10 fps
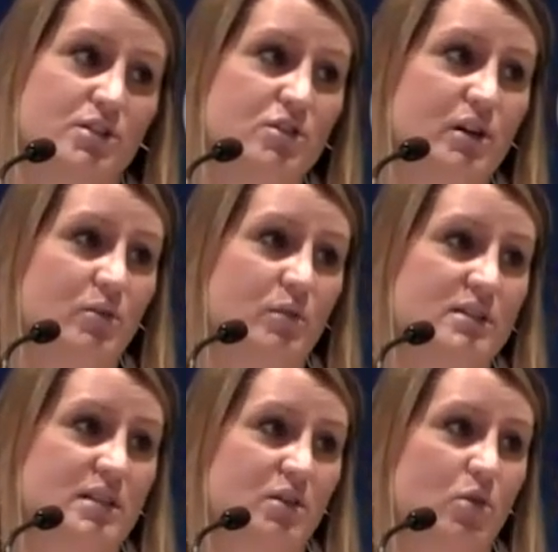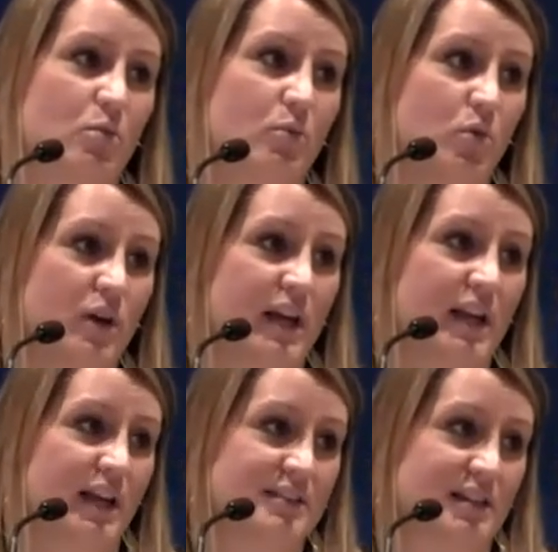to do it was that the whole point,
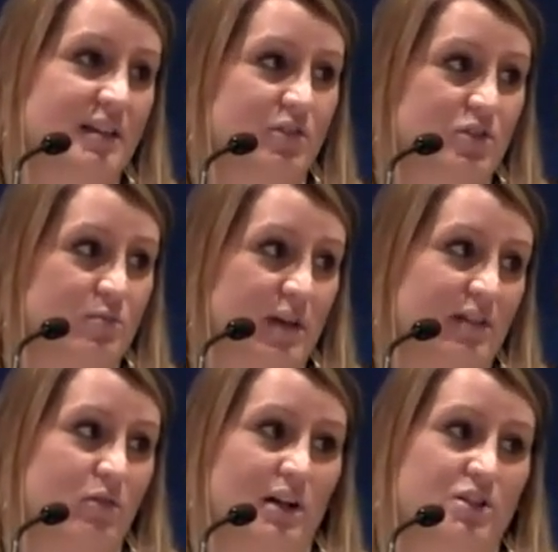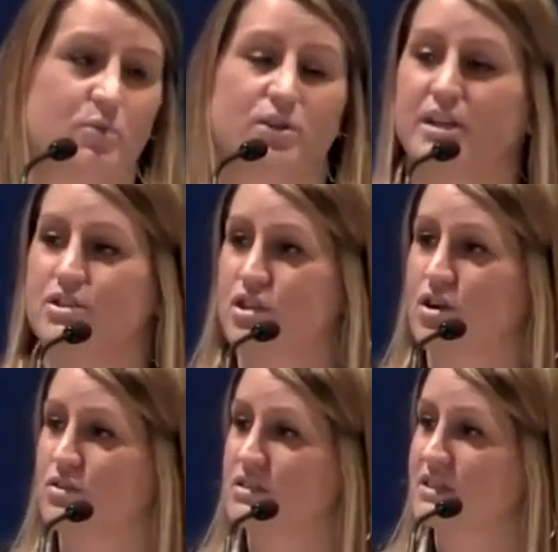as any of you who may have watched Bourdain
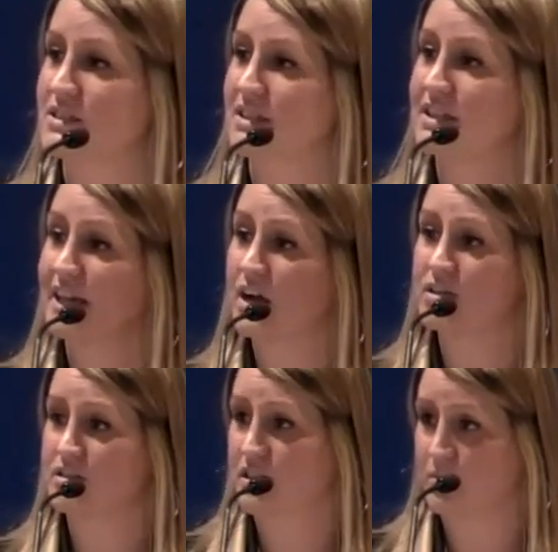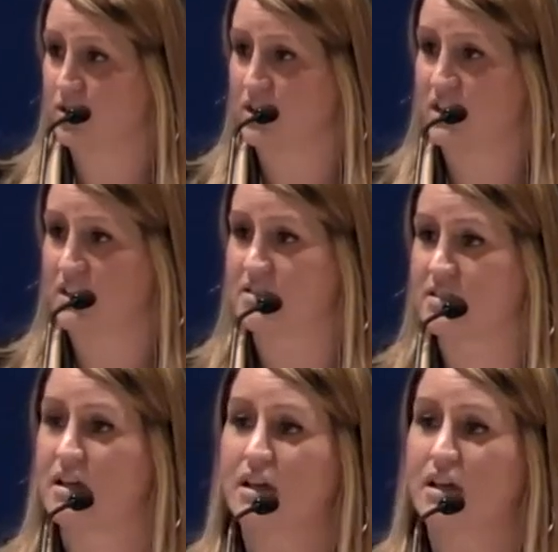shows, is to get out into communities,